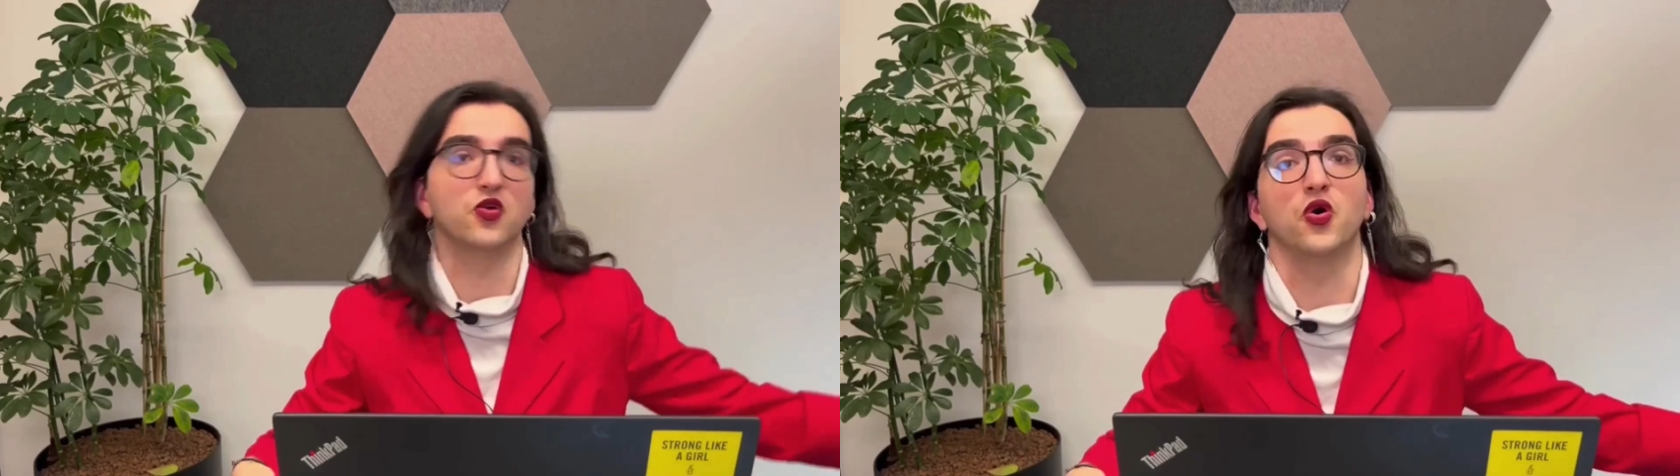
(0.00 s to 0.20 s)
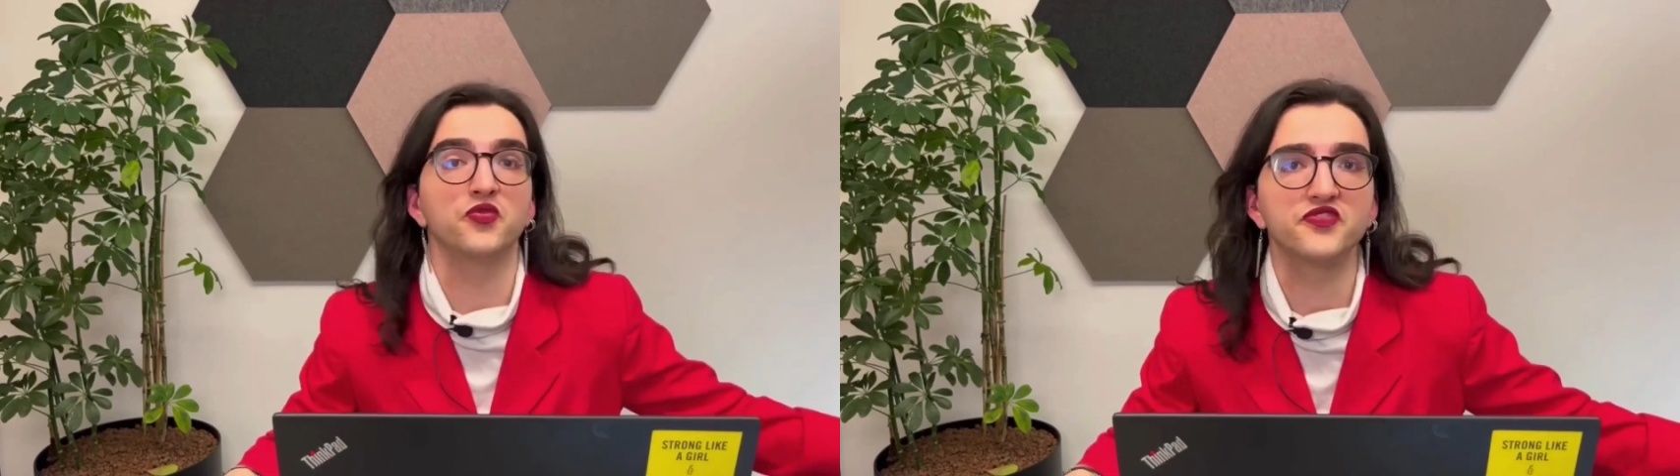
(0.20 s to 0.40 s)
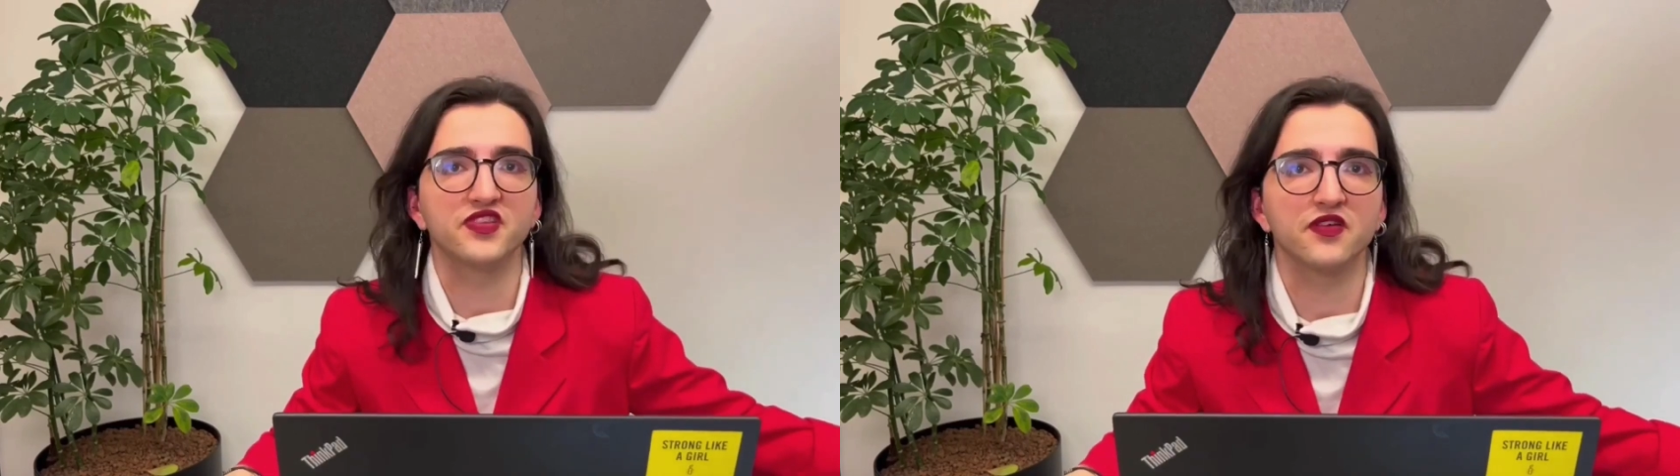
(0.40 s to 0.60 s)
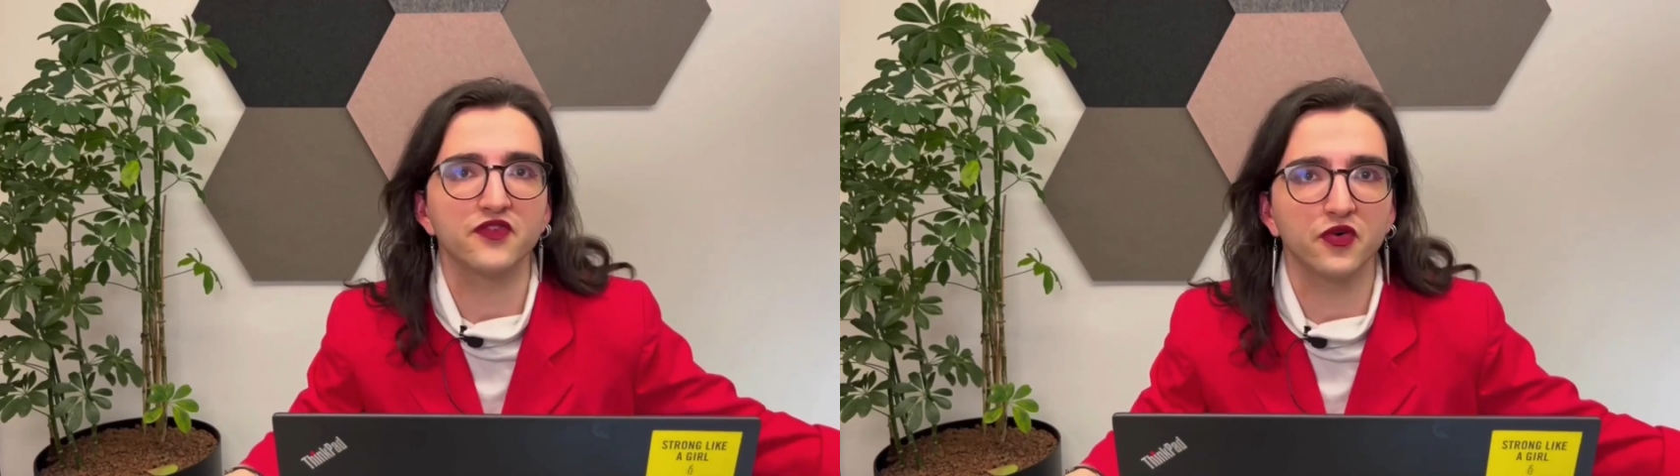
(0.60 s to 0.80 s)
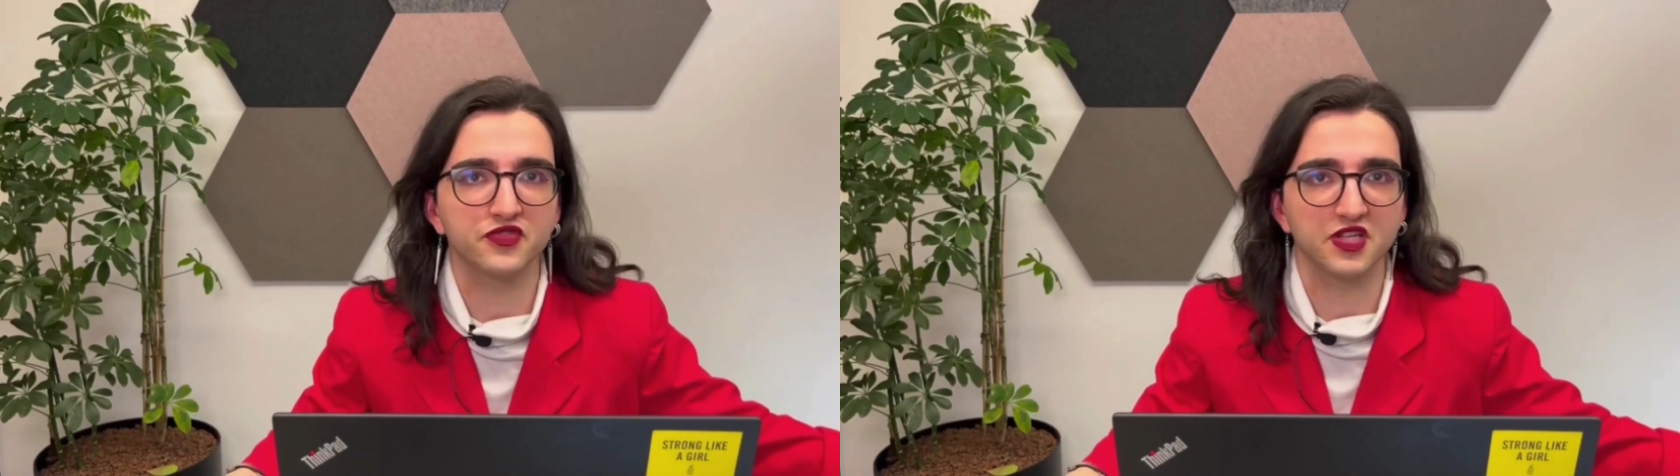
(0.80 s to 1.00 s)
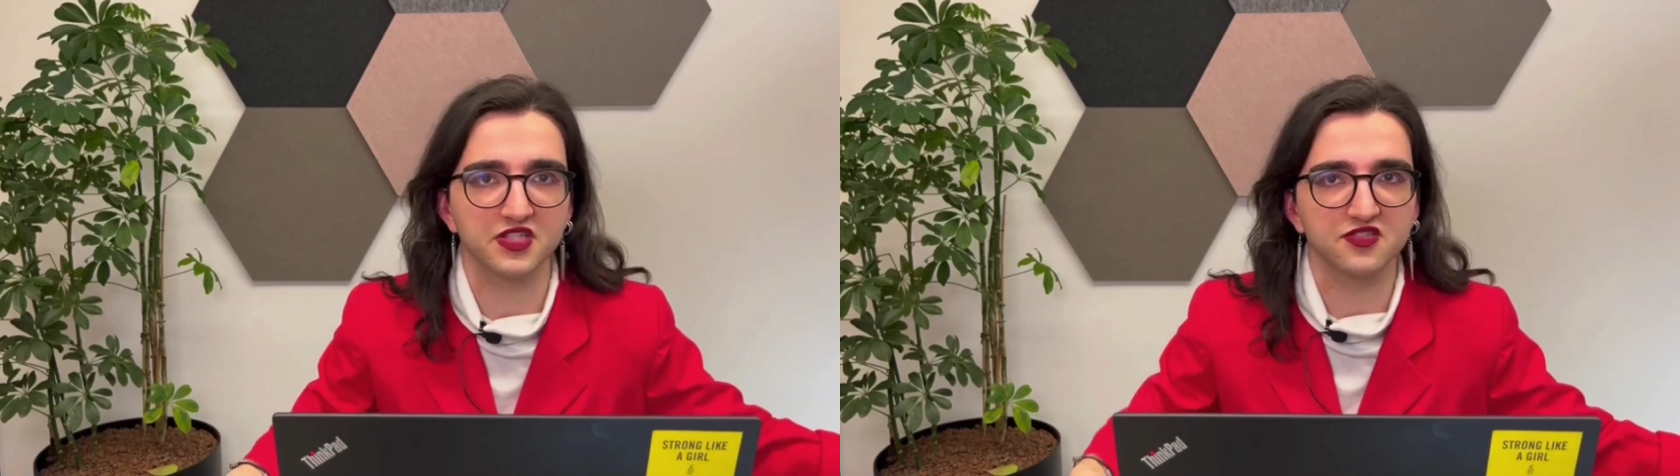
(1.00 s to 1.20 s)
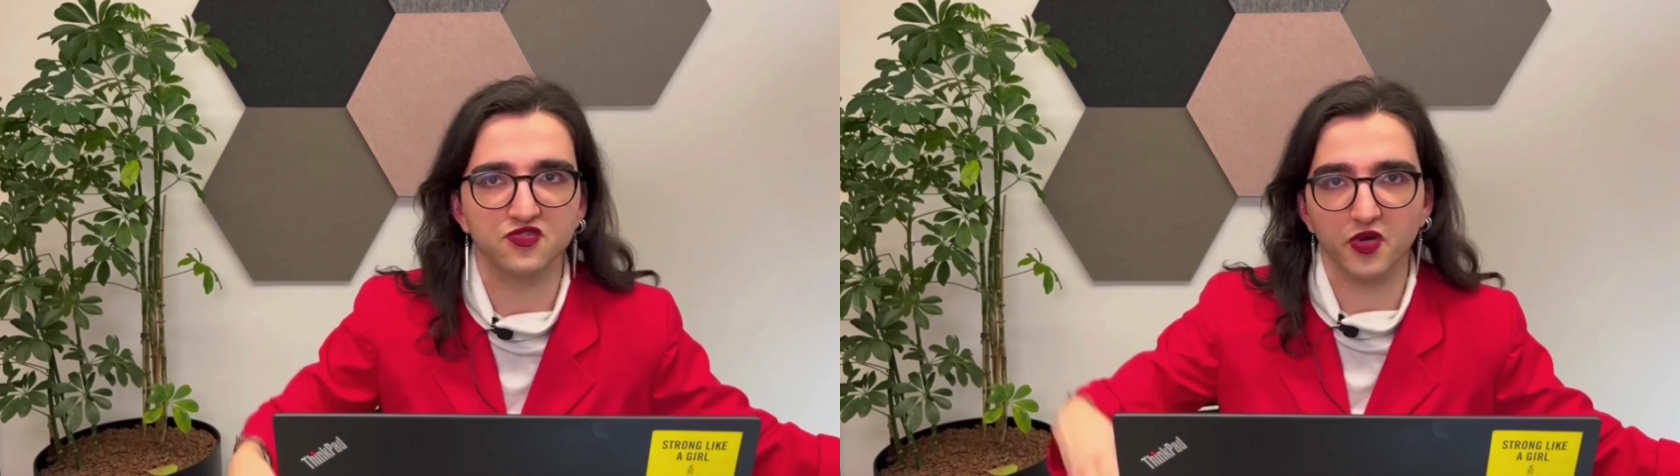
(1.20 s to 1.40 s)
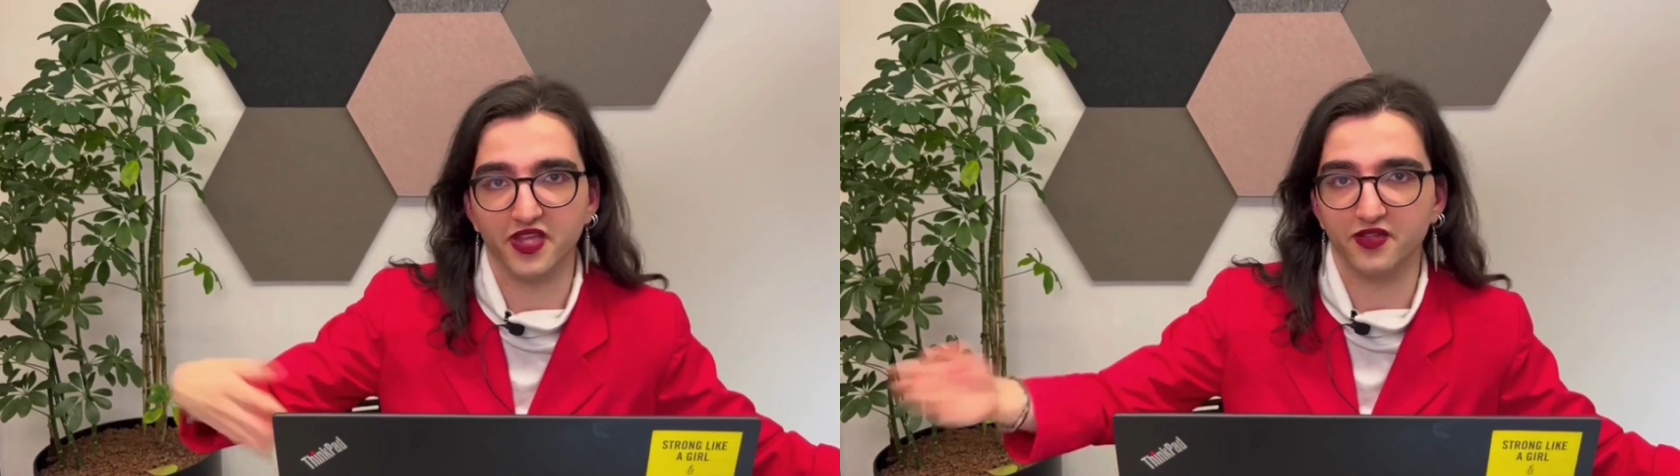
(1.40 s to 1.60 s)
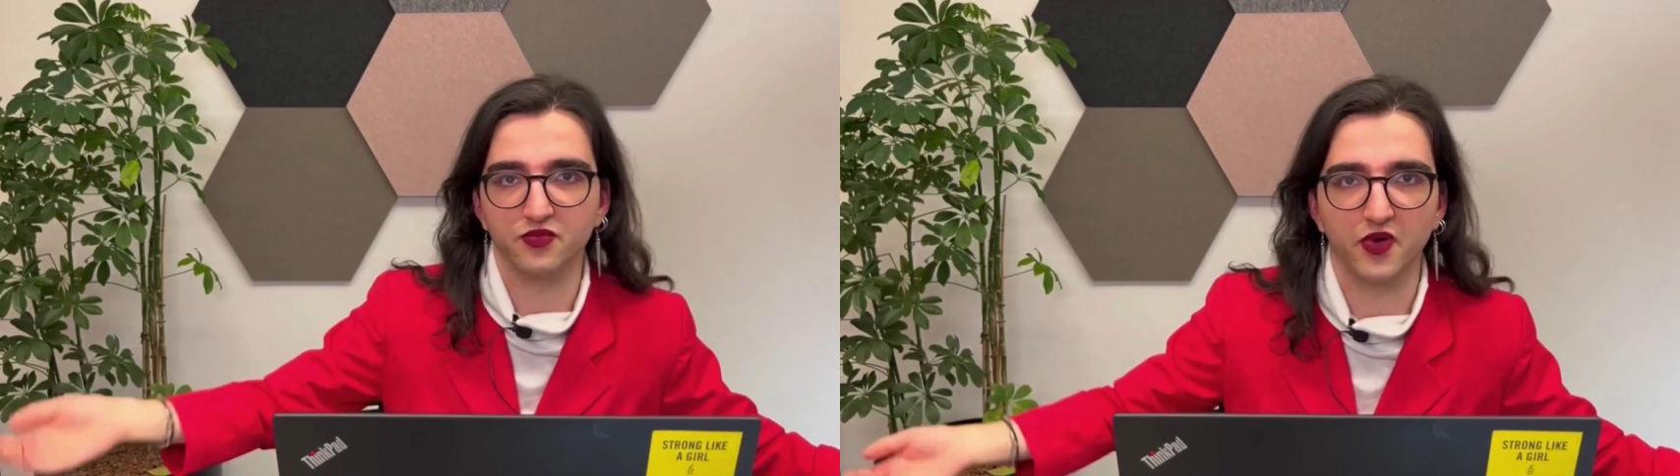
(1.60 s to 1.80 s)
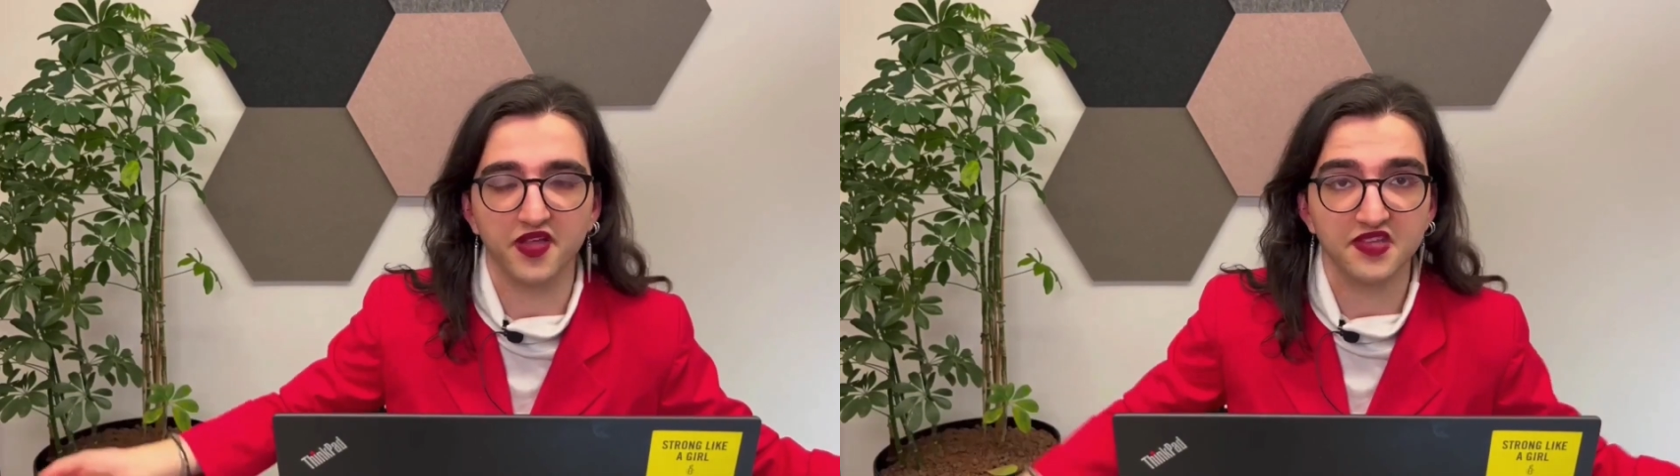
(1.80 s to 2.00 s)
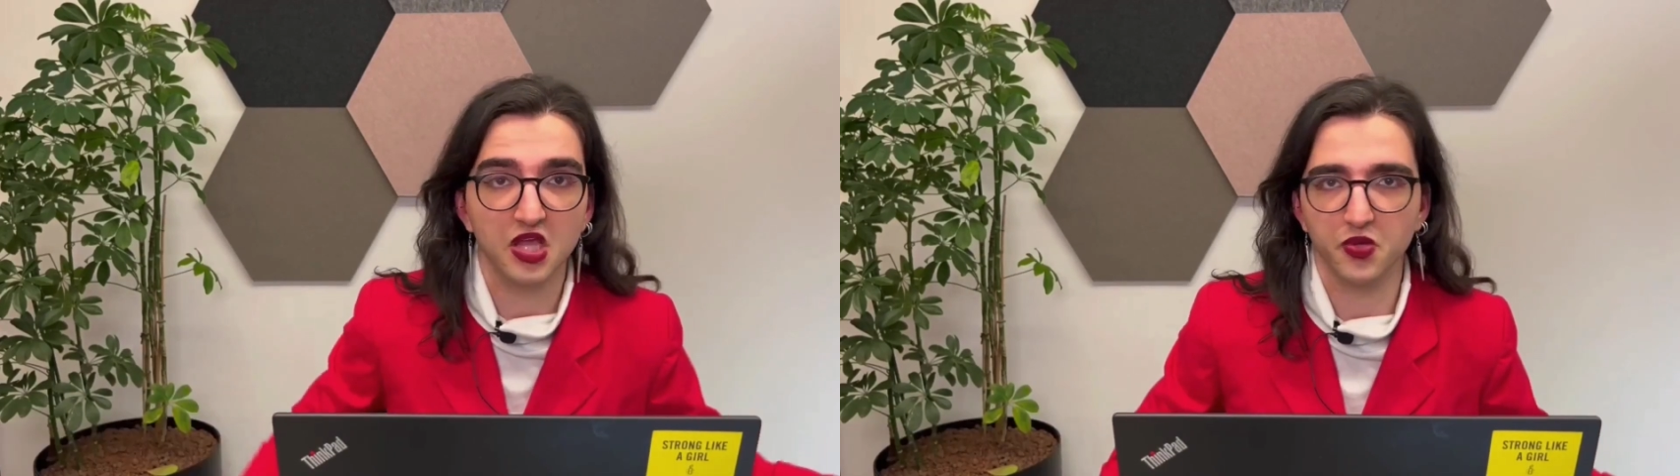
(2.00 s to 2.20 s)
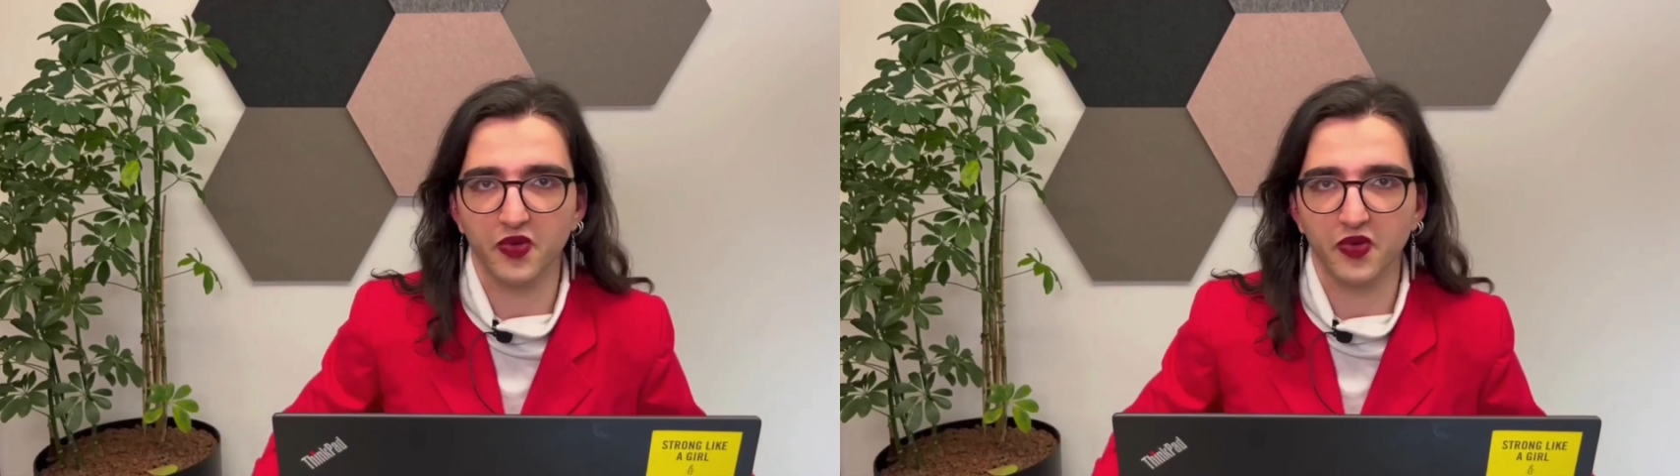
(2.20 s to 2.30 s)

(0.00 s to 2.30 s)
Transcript: your own self-hosted agents to AWS,